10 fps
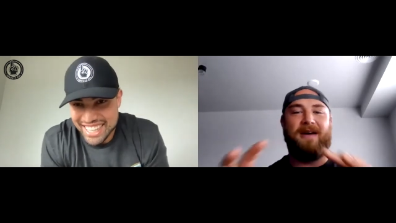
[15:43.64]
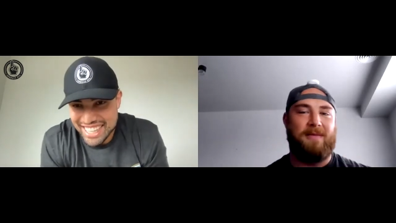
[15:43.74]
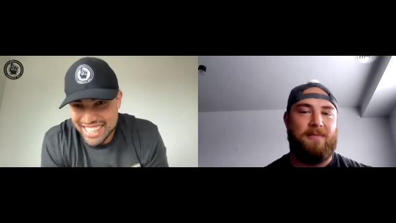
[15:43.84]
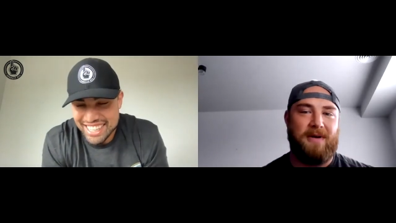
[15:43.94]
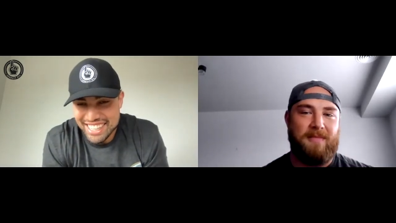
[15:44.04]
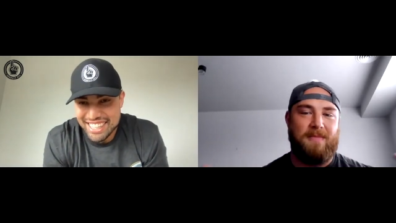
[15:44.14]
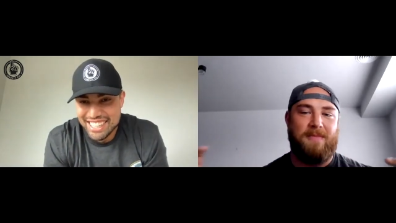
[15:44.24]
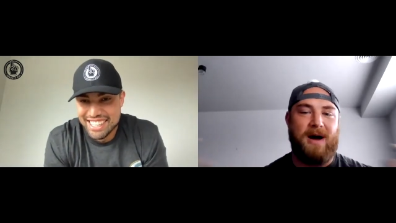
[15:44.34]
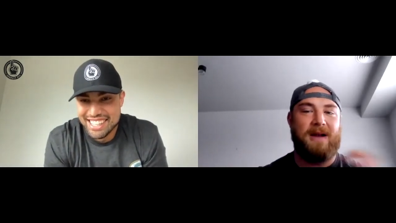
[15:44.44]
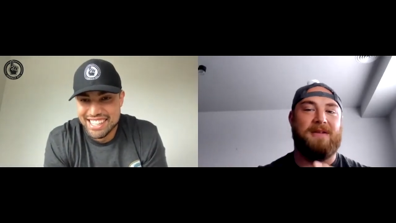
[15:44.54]
Speaker 1: I've had to put
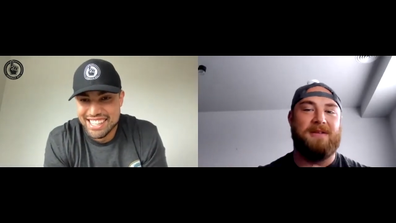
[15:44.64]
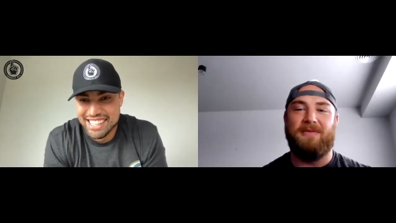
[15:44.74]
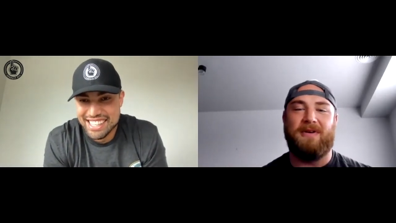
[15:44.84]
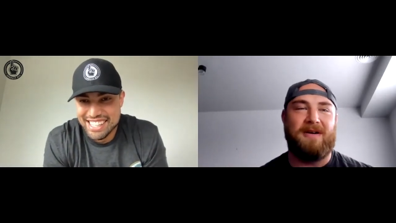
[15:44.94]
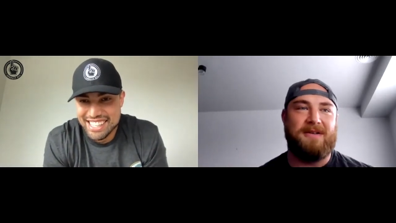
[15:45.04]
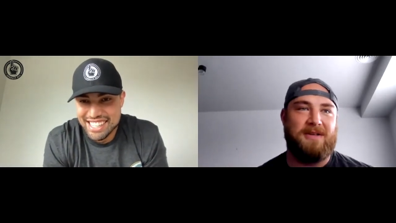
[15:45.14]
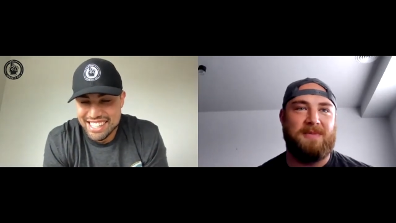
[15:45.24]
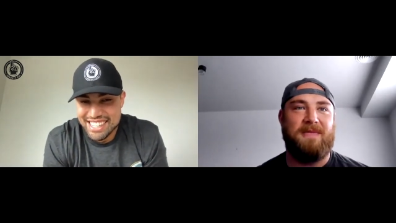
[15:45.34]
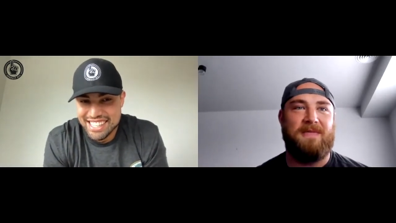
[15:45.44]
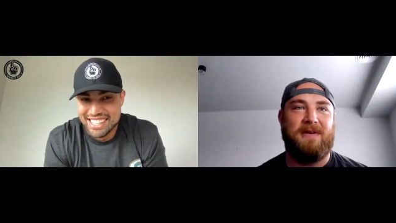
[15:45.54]
on this new car. So
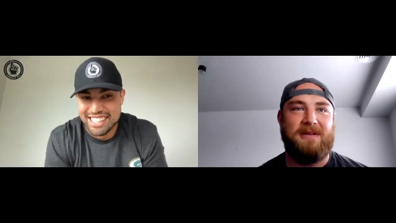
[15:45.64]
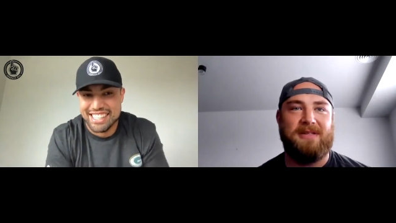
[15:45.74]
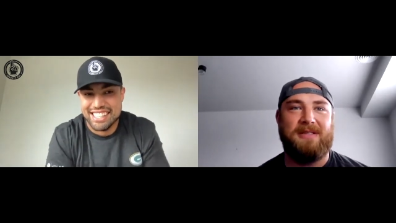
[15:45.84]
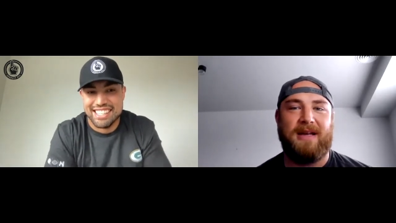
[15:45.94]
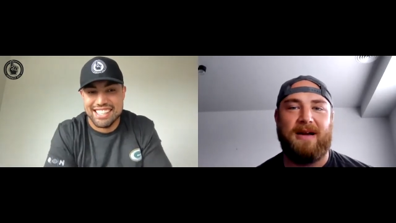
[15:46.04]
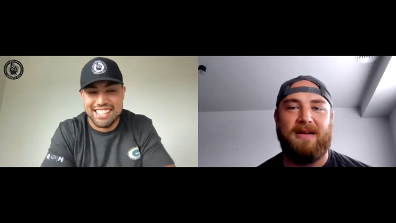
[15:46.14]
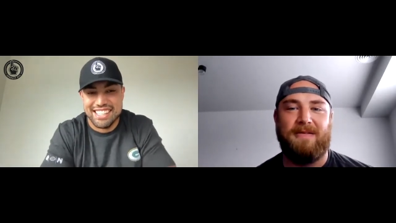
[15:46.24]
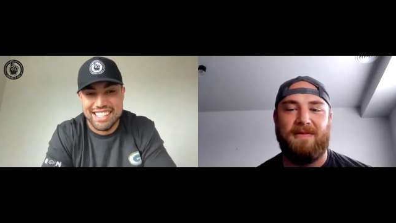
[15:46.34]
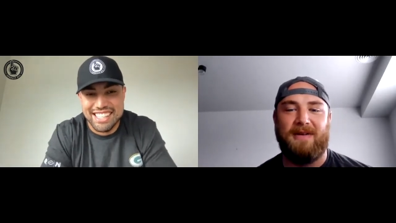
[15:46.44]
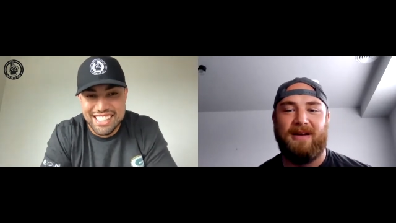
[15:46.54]
it's been fun just to
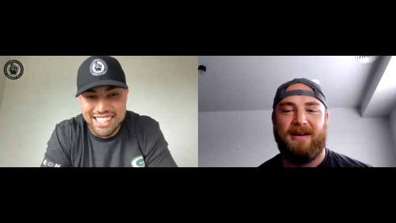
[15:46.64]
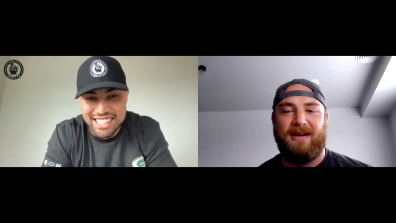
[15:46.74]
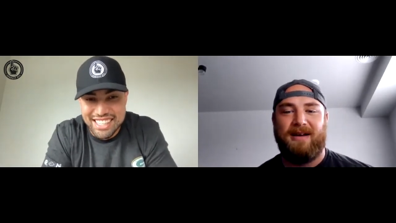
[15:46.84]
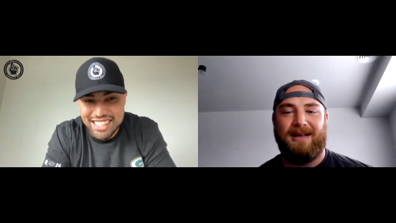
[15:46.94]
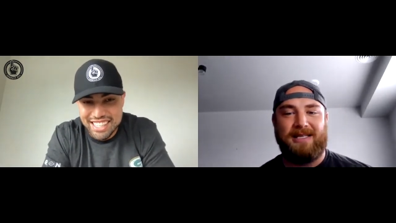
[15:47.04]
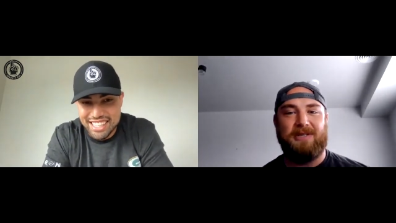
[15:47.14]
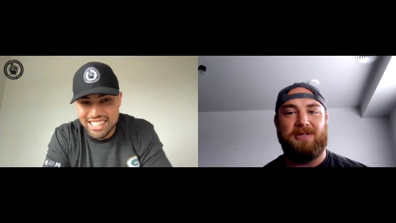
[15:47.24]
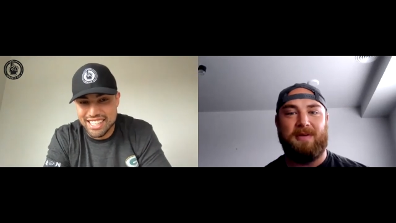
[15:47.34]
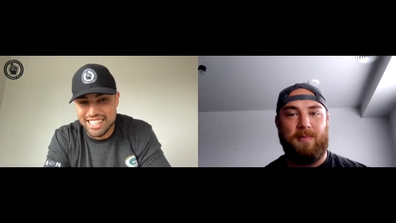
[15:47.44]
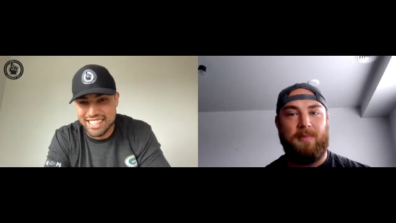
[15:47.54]
kind of
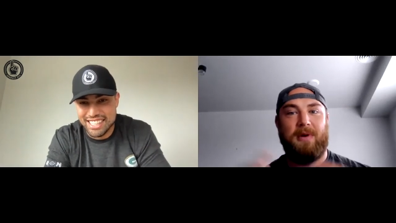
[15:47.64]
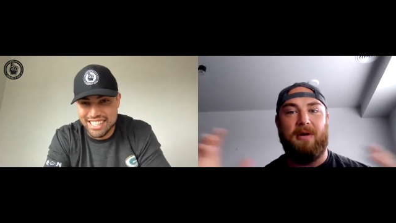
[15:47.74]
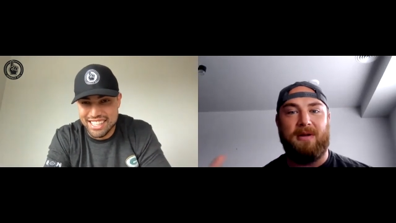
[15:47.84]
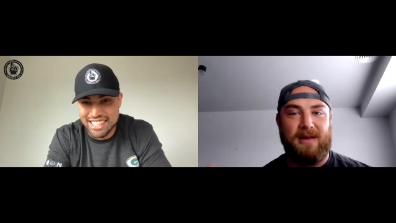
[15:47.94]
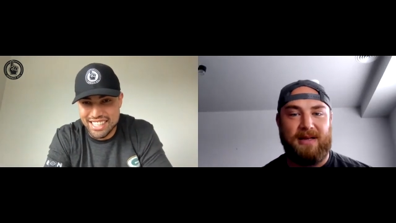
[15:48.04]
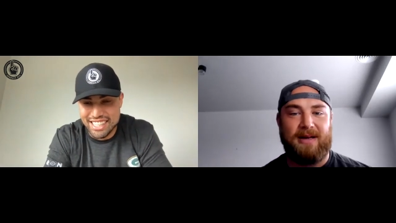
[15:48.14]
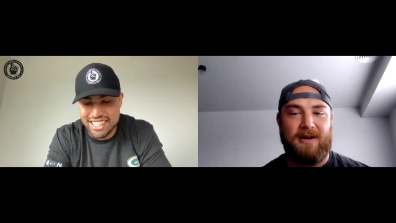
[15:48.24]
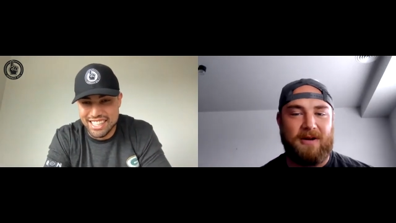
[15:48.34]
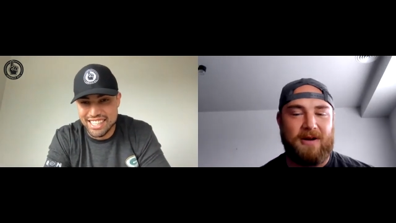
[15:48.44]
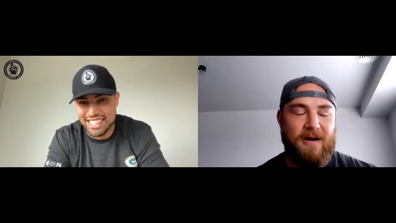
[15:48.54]
essentially build an
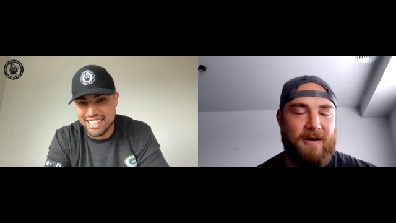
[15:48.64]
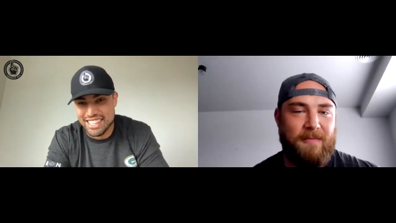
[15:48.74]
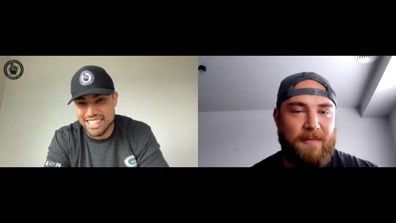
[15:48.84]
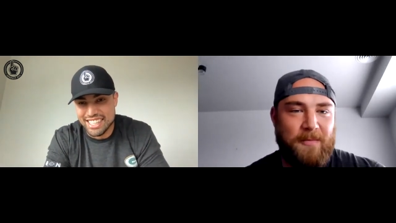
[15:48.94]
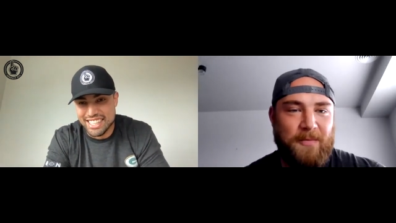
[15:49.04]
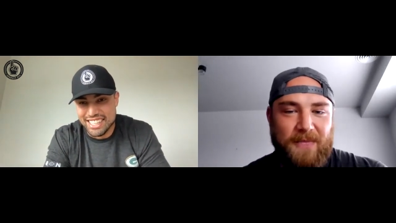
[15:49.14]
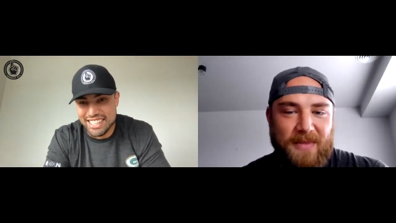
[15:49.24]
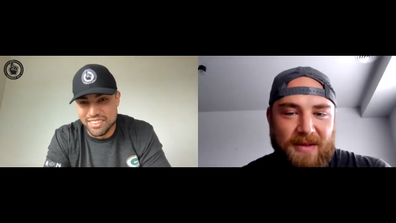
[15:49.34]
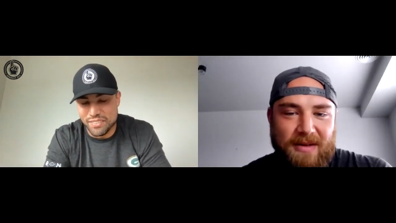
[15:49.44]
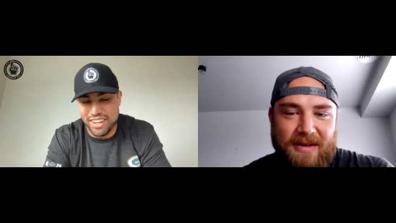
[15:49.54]
entire car.
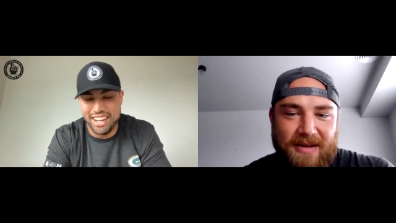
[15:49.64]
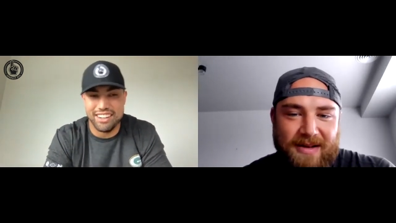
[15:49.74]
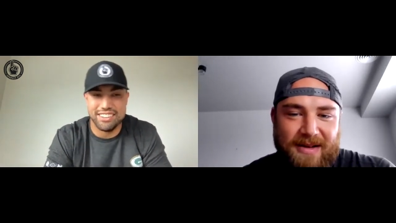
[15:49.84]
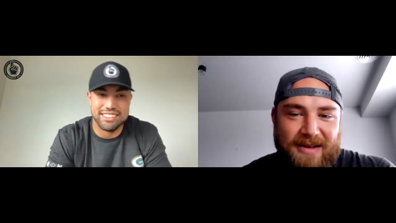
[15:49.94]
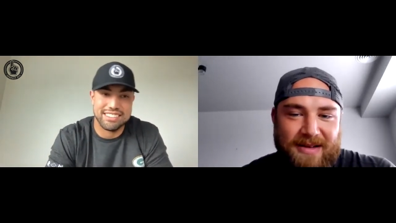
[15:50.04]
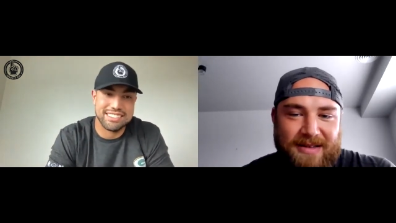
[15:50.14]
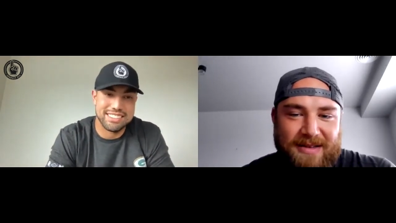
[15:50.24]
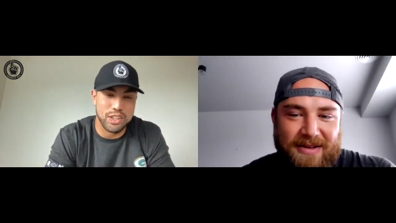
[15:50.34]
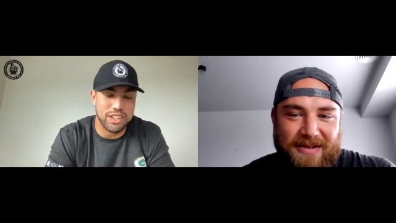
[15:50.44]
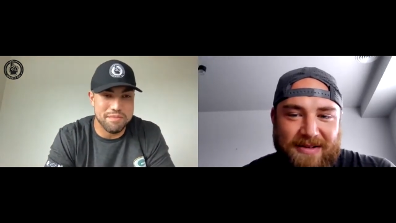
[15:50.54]
Speaker 2: Wow.
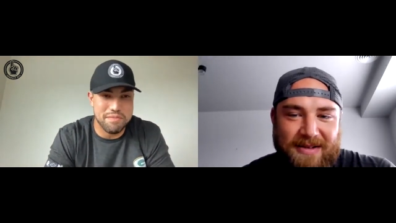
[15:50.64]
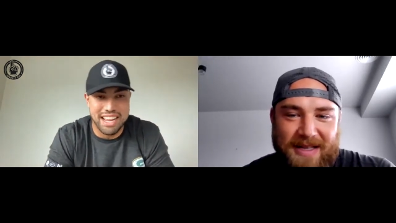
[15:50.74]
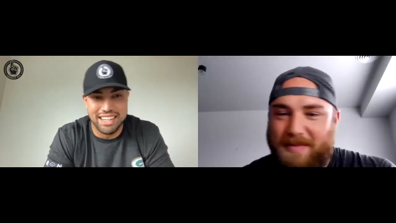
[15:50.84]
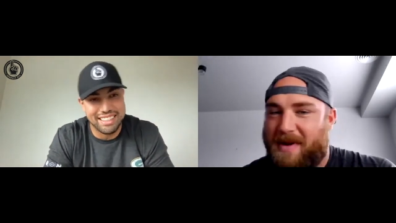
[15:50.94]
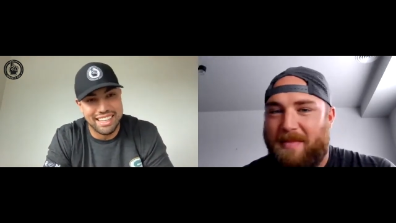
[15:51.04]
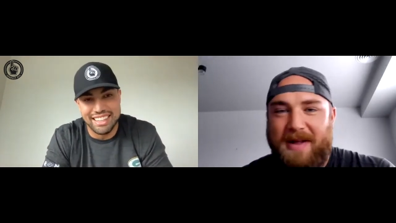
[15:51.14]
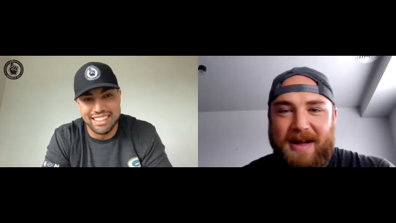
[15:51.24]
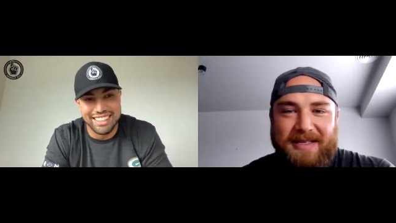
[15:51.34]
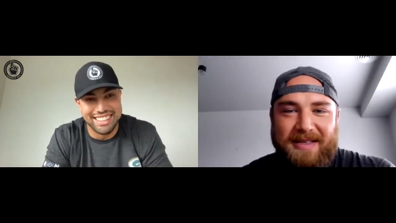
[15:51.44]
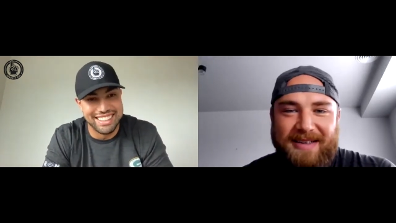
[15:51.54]
So, uh, man, it's been a
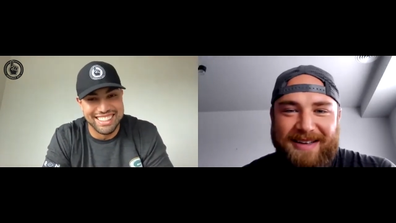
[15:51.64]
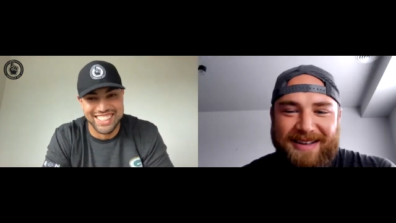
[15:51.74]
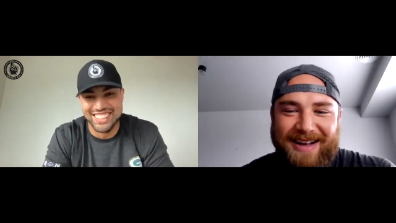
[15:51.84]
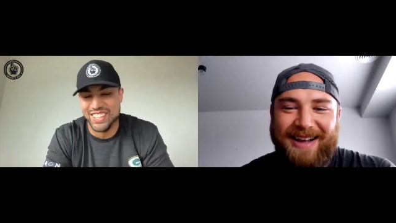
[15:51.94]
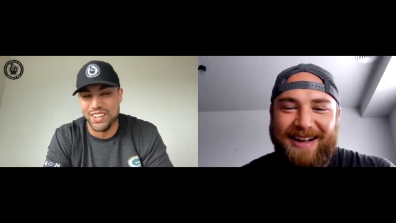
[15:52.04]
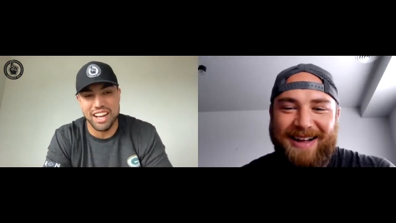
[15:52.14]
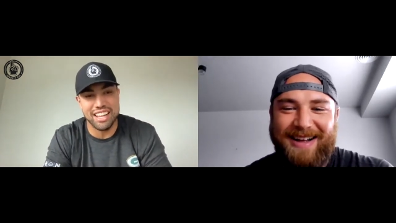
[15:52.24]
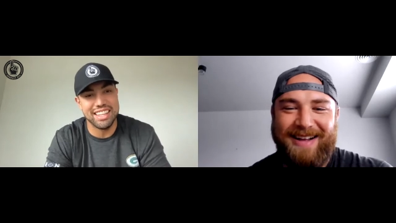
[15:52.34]
blast. You're so, I